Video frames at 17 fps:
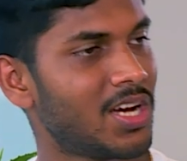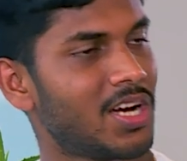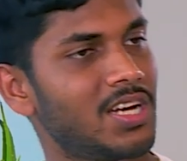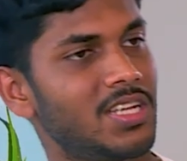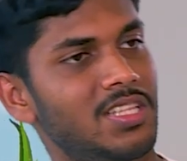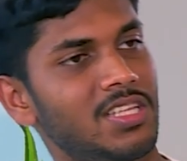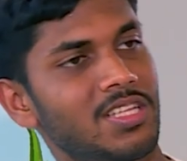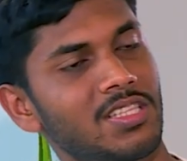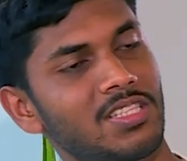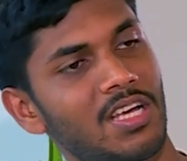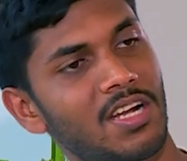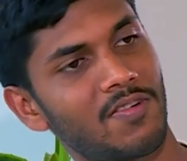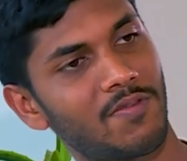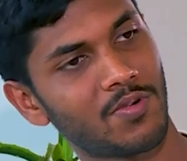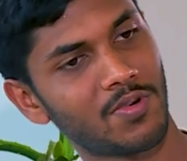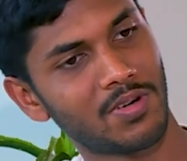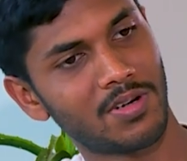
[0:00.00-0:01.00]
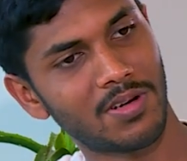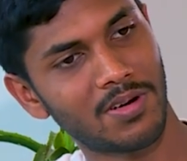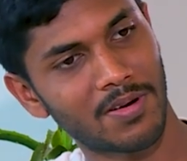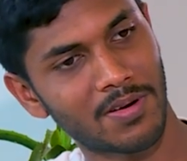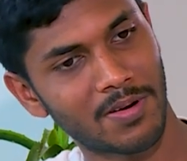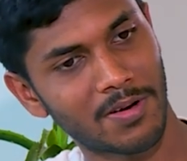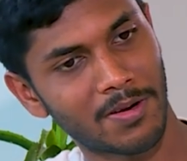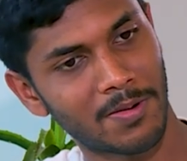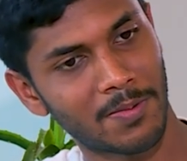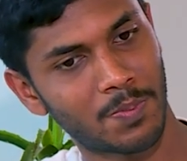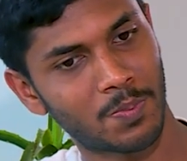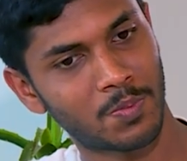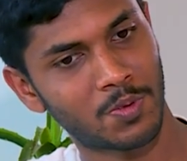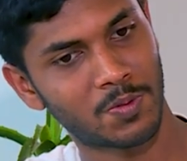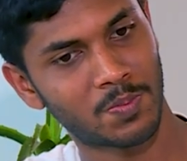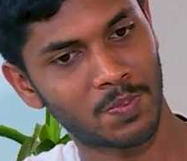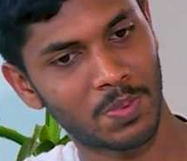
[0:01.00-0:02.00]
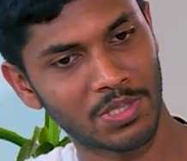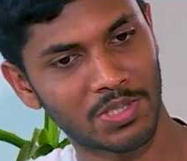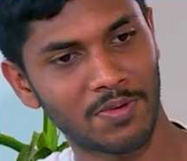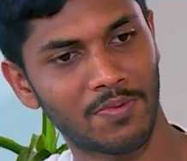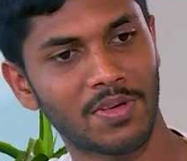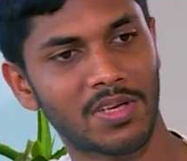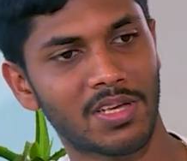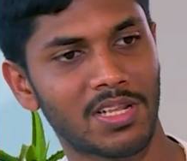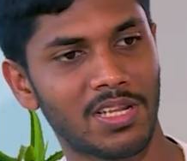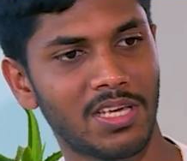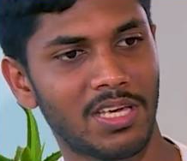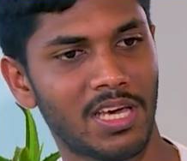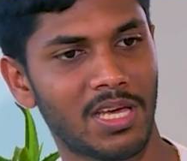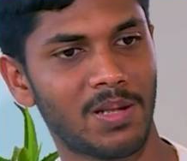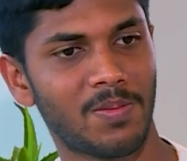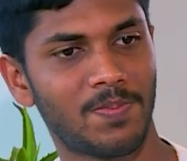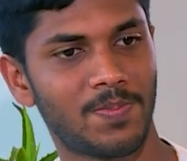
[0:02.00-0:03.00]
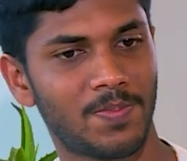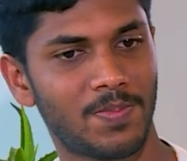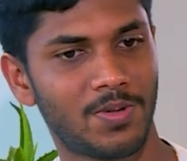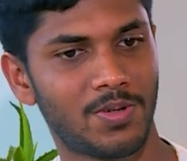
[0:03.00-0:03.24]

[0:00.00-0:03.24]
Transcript: I think that would specifically help